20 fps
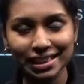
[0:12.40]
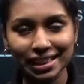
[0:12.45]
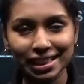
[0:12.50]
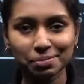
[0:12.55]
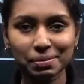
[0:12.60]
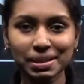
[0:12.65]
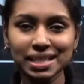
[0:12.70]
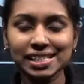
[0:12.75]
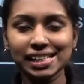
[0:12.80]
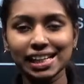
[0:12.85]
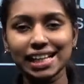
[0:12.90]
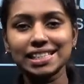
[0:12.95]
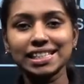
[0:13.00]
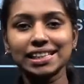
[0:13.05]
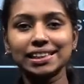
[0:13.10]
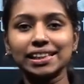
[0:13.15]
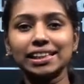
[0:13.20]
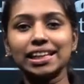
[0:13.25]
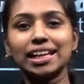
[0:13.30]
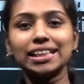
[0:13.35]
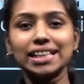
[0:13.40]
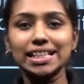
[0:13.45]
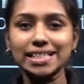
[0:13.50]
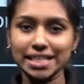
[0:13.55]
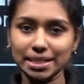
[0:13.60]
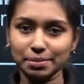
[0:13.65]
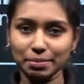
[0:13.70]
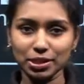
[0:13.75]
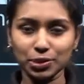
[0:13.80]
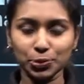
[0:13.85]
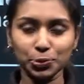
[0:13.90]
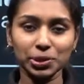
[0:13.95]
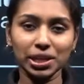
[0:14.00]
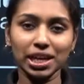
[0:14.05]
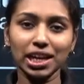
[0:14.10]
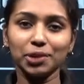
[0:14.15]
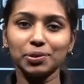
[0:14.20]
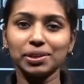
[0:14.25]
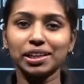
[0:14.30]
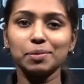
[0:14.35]
Learn by Sri Chaitanya. This is me Surya,
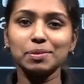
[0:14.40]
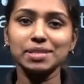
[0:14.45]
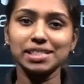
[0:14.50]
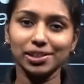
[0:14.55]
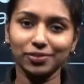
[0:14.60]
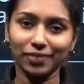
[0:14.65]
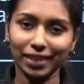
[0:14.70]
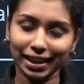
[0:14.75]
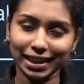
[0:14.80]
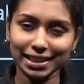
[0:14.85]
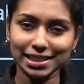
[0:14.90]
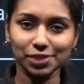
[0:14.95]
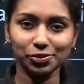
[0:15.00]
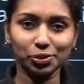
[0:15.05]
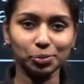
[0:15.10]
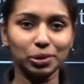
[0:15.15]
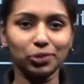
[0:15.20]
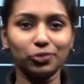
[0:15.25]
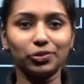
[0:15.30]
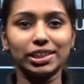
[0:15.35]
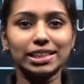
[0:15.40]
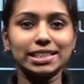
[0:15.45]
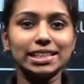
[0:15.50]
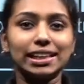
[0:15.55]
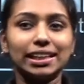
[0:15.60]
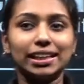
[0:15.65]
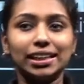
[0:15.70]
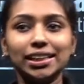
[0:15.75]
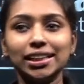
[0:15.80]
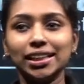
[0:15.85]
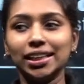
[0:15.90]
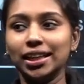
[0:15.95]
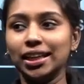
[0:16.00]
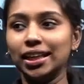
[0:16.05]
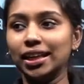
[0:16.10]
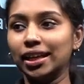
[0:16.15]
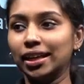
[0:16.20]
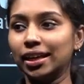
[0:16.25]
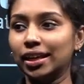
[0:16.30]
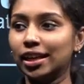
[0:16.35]
your chemistry faculty from Infinity Learn.
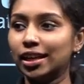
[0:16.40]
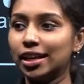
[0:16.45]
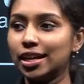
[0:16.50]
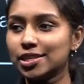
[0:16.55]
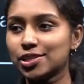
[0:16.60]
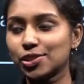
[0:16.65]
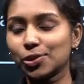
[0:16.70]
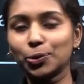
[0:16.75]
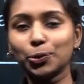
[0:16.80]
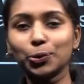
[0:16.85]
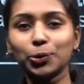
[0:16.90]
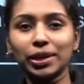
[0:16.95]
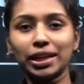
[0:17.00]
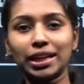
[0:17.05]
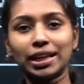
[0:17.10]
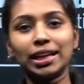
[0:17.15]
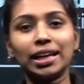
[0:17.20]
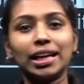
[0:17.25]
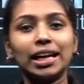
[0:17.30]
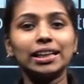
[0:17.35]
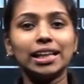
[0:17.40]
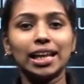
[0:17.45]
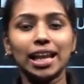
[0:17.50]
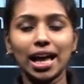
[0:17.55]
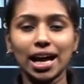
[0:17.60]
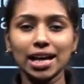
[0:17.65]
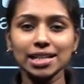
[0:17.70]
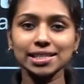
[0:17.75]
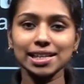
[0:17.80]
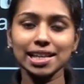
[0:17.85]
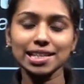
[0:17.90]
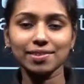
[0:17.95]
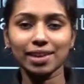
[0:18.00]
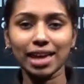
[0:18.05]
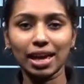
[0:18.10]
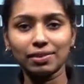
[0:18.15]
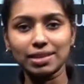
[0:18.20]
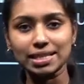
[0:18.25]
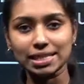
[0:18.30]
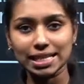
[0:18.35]
So, in the last class we
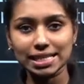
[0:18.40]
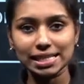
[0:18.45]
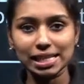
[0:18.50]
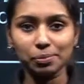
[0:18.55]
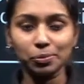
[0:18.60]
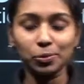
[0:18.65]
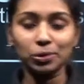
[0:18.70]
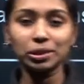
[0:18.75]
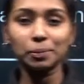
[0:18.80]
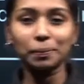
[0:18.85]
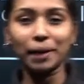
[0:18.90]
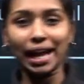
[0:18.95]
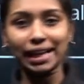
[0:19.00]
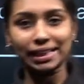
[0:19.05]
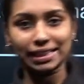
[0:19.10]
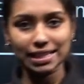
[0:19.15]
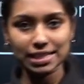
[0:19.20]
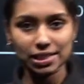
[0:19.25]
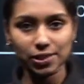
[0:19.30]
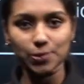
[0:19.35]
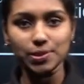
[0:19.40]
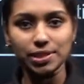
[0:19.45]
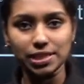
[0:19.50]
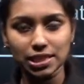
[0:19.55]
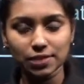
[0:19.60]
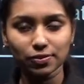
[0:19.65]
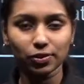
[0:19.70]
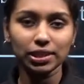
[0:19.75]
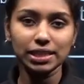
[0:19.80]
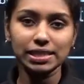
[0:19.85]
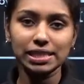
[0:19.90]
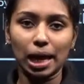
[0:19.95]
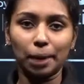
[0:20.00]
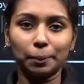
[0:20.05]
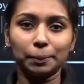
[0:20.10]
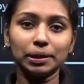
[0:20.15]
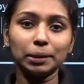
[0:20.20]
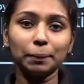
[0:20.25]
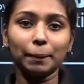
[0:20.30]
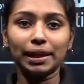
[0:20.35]
have discussed about the practice questions for the
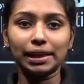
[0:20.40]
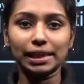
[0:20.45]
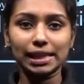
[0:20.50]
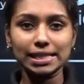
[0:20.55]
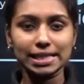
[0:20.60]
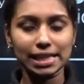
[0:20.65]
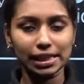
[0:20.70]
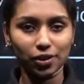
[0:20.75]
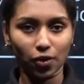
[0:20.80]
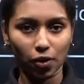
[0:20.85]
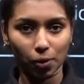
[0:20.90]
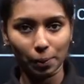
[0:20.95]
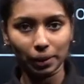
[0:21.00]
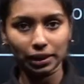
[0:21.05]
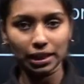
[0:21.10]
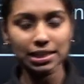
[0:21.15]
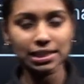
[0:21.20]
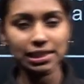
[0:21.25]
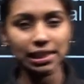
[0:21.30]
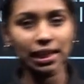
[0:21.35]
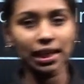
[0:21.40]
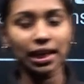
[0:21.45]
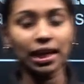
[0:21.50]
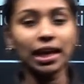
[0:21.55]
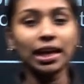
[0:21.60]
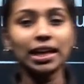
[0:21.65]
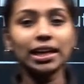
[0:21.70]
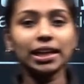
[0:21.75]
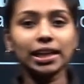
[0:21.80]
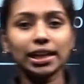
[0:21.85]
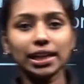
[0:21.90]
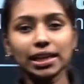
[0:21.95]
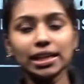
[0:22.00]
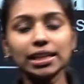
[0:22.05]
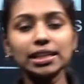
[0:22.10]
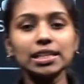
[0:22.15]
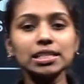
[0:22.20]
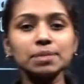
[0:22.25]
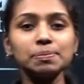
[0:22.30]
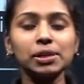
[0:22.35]
chapter metals and non-metals. Here in
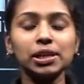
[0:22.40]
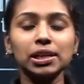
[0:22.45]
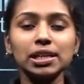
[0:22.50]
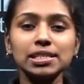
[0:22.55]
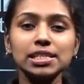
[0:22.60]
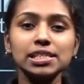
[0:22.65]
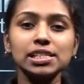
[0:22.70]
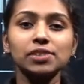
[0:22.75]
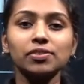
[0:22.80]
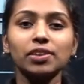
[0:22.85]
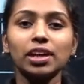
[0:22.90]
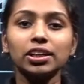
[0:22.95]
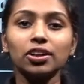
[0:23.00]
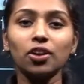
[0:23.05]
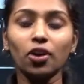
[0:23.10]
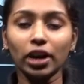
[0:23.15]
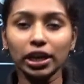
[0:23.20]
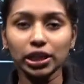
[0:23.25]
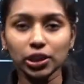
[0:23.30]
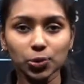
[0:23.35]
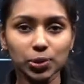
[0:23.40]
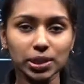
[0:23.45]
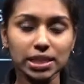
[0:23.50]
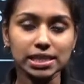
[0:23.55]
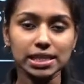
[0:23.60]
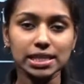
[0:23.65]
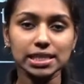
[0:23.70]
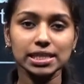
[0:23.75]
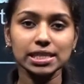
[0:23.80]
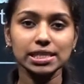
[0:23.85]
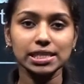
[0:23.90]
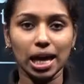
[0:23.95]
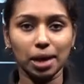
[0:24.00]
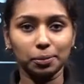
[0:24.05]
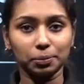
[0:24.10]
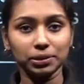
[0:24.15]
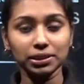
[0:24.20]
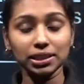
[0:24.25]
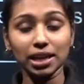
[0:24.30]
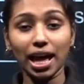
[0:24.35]
this particular session we are going to discuss the
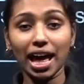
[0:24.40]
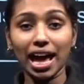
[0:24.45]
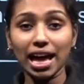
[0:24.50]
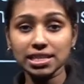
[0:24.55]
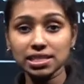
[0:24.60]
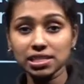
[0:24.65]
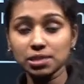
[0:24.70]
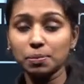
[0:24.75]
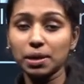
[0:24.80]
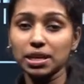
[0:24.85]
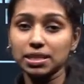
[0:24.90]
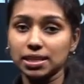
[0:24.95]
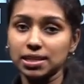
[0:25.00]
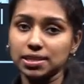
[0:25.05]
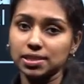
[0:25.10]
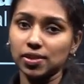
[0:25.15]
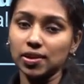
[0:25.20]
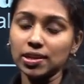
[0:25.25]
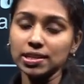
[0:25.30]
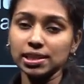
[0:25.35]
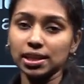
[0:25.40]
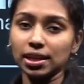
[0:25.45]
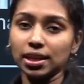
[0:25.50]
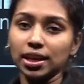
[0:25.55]
chapter acid, base and salts.